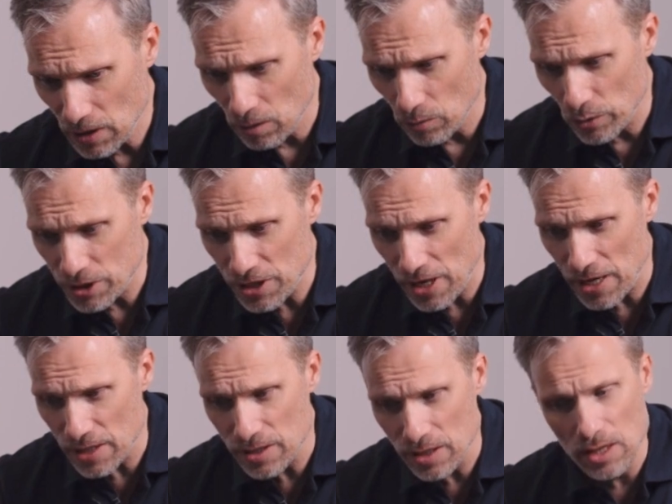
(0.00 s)
we
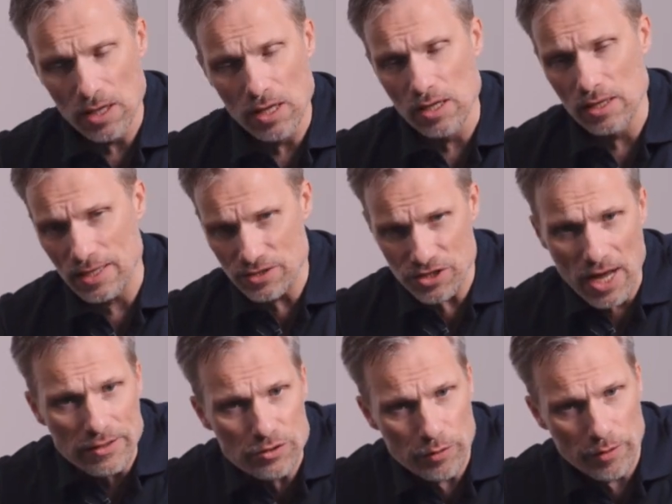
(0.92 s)
said, let's
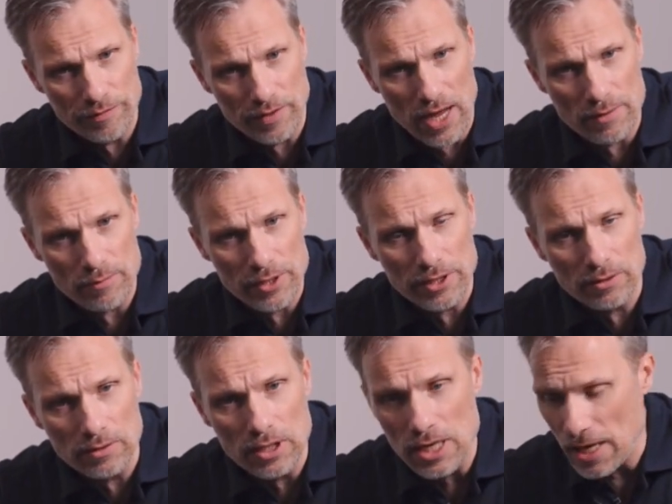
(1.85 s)
not do a
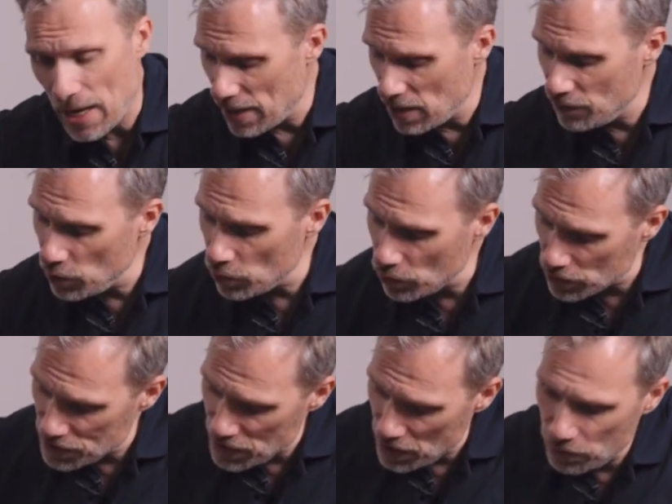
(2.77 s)
flywheel. And if you
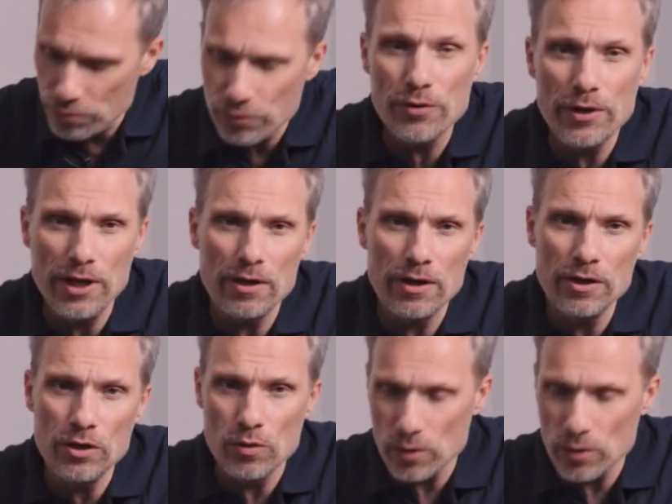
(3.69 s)
could see through here, you